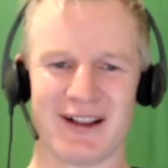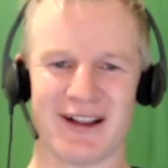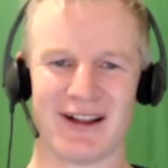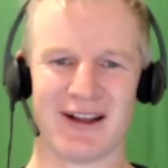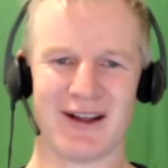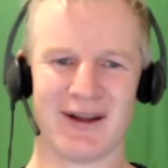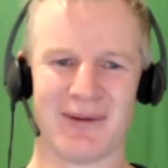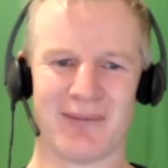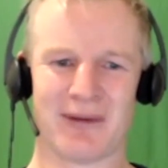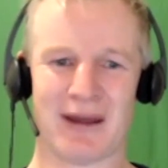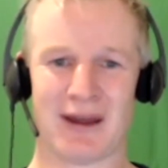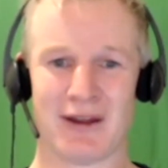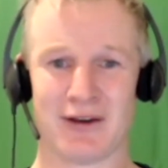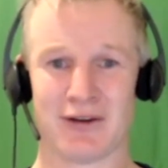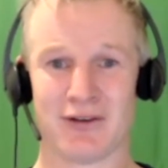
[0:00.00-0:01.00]
Um,
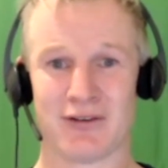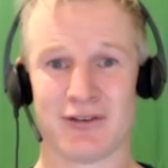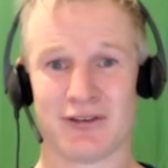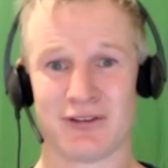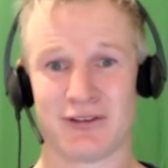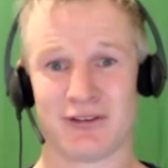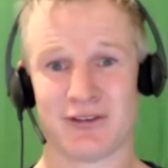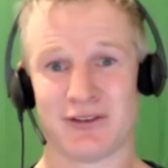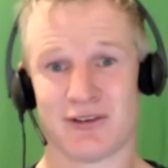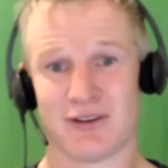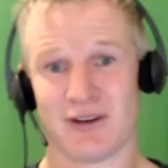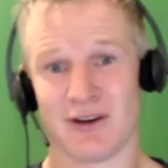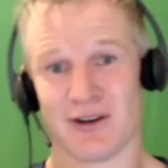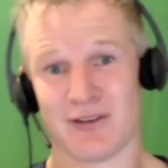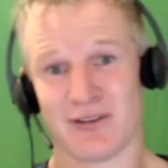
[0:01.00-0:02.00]
and
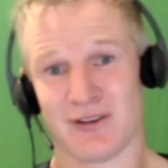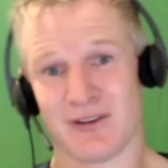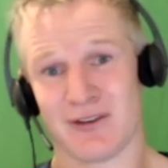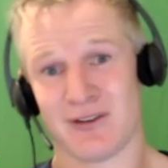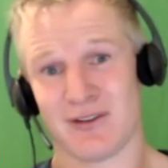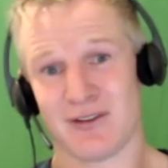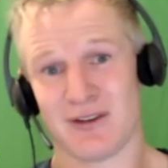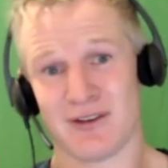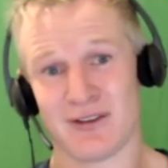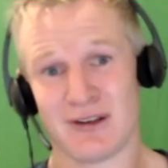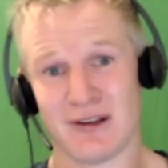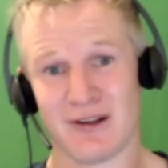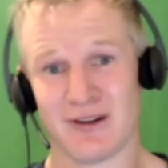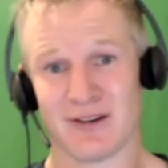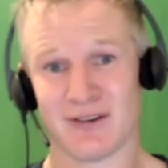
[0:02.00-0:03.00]
you know, so there's a
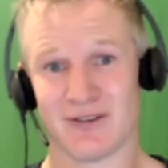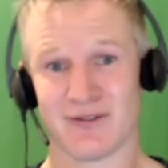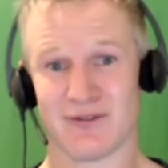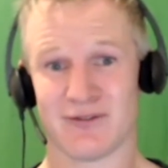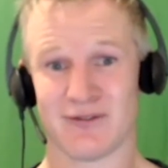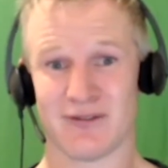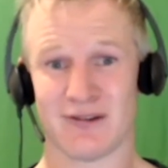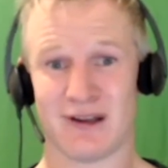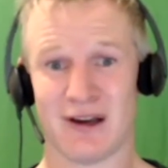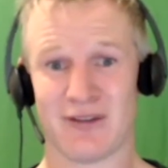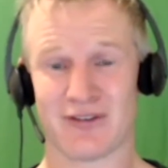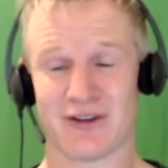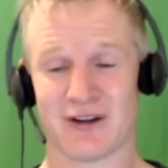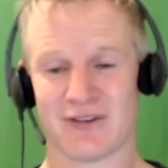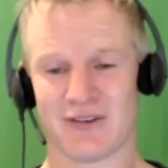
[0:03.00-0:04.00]
lot of
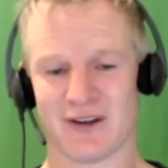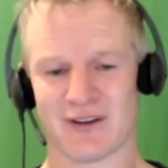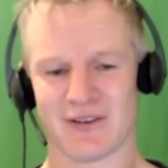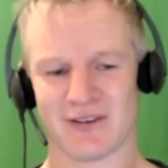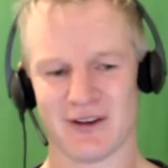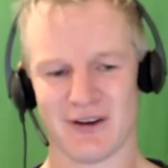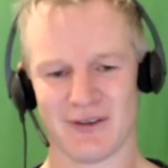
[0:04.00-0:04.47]
lifestyle factors there.